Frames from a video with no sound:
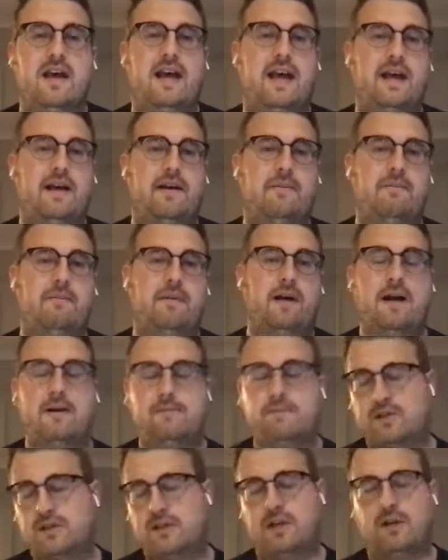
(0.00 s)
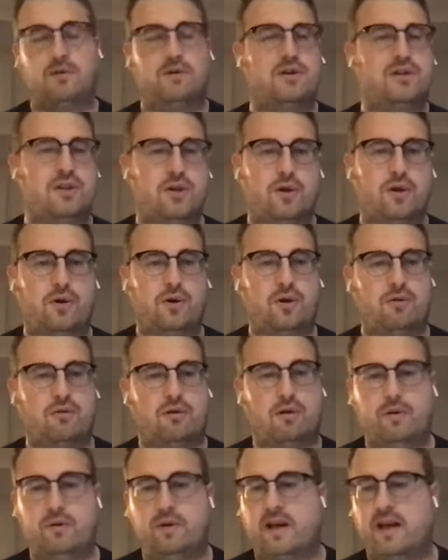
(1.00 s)
um, absolutely soaked
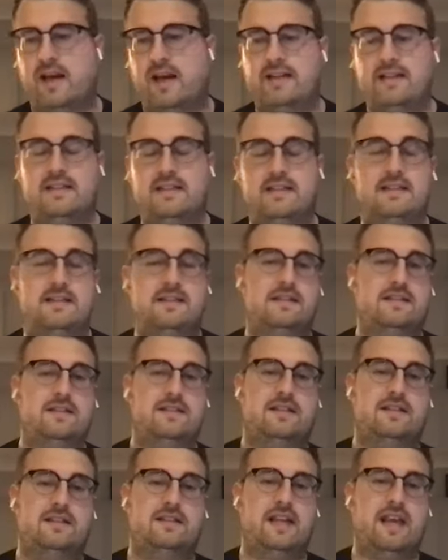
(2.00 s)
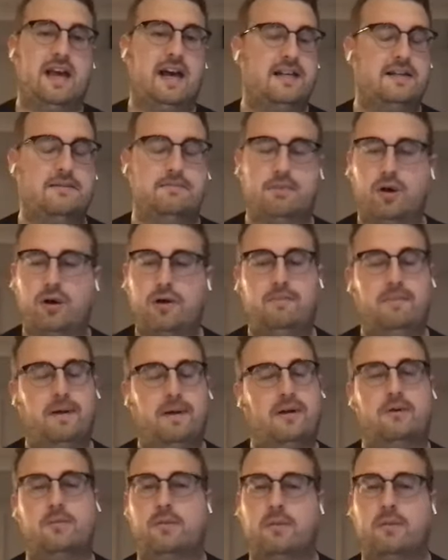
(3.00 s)
through. And yeah, Adam Boyd
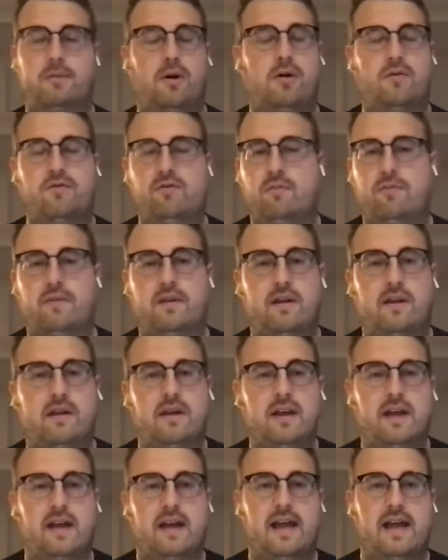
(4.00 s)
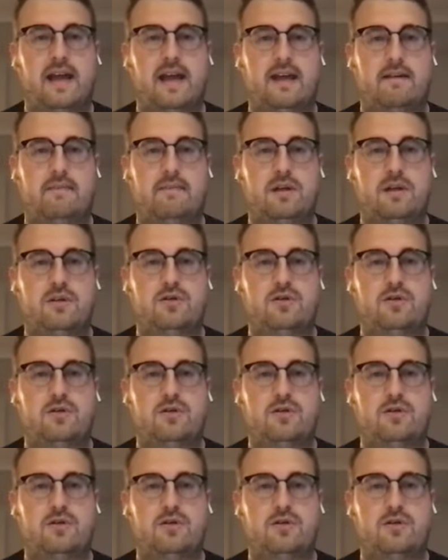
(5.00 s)
picked up the ball from the, um,